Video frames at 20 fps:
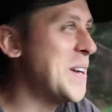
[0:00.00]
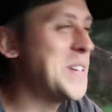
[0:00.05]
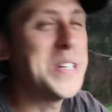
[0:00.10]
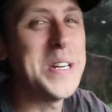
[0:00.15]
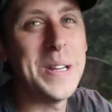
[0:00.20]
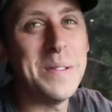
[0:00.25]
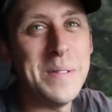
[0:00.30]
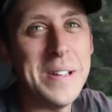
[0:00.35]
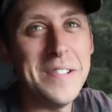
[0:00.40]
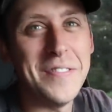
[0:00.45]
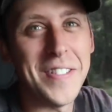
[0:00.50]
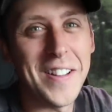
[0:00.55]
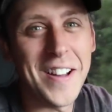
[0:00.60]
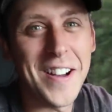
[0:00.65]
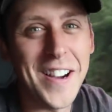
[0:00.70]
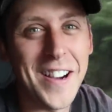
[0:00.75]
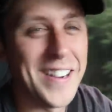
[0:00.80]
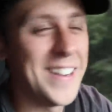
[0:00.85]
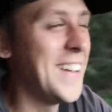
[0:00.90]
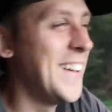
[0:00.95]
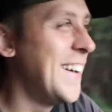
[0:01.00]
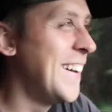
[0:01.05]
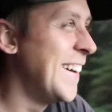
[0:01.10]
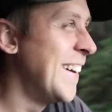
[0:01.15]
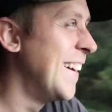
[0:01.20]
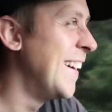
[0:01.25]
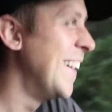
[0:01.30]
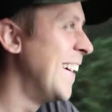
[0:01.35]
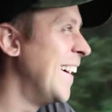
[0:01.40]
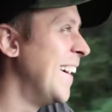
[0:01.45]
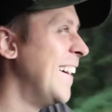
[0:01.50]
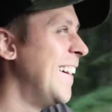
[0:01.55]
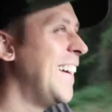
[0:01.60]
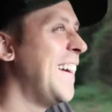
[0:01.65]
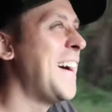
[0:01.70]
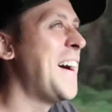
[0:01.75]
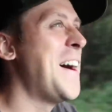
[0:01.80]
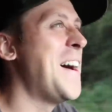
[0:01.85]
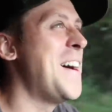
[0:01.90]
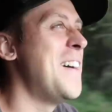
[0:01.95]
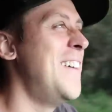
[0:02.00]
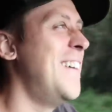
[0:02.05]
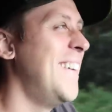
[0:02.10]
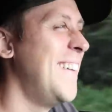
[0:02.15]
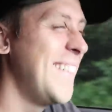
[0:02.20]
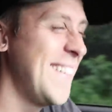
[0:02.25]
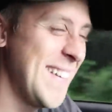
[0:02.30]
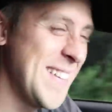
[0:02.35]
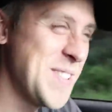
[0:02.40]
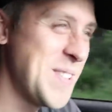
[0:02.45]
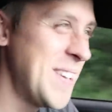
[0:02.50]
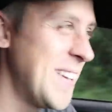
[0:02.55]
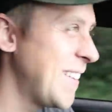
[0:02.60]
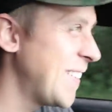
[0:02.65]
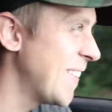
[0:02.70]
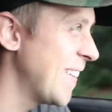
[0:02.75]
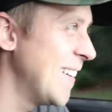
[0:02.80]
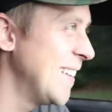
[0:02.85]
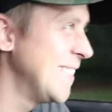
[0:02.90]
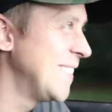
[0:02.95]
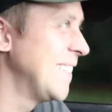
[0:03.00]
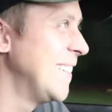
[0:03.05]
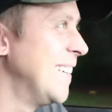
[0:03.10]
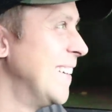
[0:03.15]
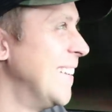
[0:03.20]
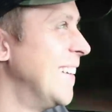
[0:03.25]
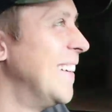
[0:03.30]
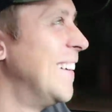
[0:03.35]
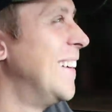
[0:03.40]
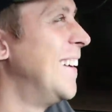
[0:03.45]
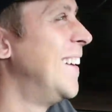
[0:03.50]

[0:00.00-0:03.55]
watching me vlog. Uh, that's crazy.